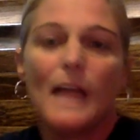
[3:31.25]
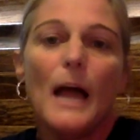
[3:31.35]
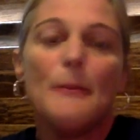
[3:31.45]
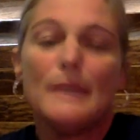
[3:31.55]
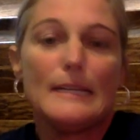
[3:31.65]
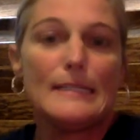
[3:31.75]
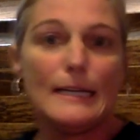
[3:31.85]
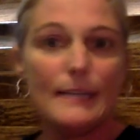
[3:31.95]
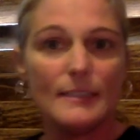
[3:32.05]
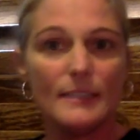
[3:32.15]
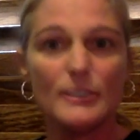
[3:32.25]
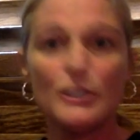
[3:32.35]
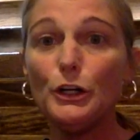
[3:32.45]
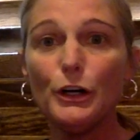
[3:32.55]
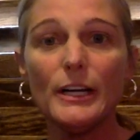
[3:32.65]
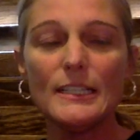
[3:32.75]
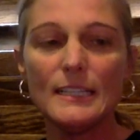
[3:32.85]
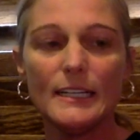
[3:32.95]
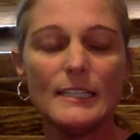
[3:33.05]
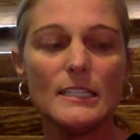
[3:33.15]
I'm not a scientist. You're not a
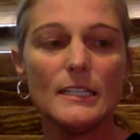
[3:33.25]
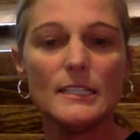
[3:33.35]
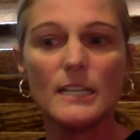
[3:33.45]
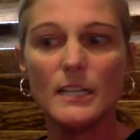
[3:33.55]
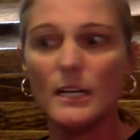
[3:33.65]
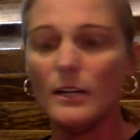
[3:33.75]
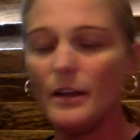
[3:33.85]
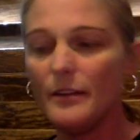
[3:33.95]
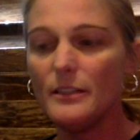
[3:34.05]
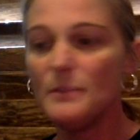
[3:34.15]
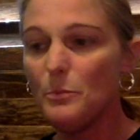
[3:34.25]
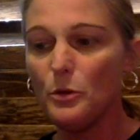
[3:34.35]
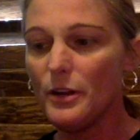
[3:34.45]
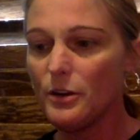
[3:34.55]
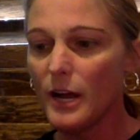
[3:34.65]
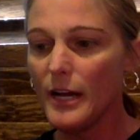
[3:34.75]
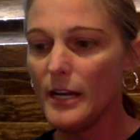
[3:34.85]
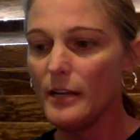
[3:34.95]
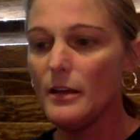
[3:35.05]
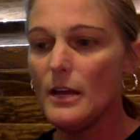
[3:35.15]
scientist, and a lot of these people that are
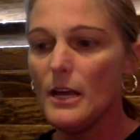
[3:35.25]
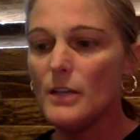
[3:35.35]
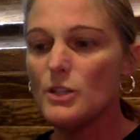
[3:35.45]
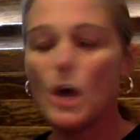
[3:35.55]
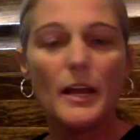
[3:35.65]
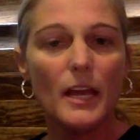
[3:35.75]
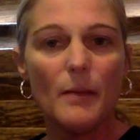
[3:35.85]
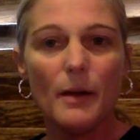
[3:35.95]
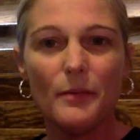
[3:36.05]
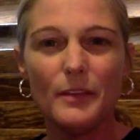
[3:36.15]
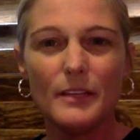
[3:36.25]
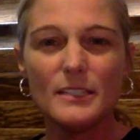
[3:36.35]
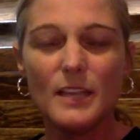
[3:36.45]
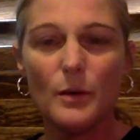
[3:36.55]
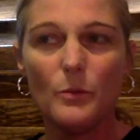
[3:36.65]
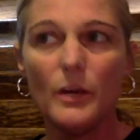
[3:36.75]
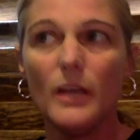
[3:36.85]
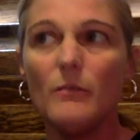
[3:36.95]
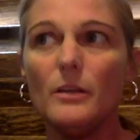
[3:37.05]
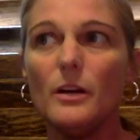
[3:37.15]
kind of talking about this, that
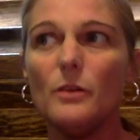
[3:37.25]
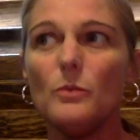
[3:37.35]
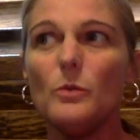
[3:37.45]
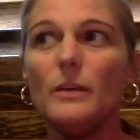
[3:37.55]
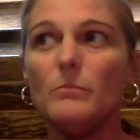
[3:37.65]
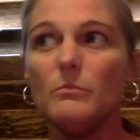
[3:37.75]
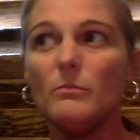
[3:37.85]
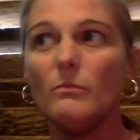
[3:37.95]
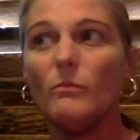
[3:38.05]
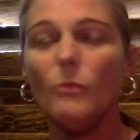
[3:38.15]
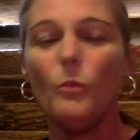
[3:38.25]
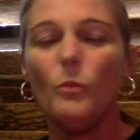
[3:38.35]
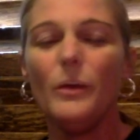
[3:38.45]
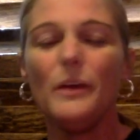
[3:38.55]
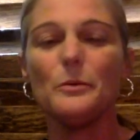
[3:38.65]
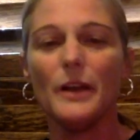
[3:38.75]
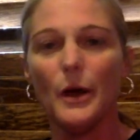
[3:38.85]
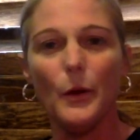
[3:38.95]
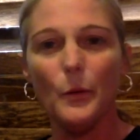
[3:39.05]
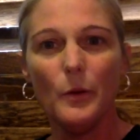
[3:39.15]
we don't
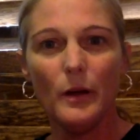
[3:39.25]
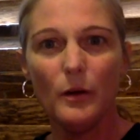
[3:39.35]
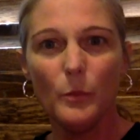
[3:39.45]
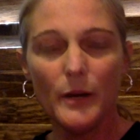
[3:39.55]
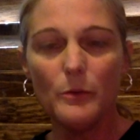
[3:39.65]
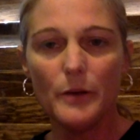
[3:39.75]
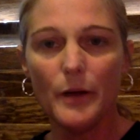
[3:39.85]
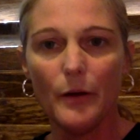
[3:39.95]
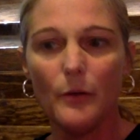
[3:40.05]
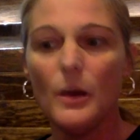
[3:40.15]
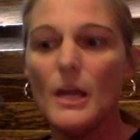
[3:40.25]
know. We don't know.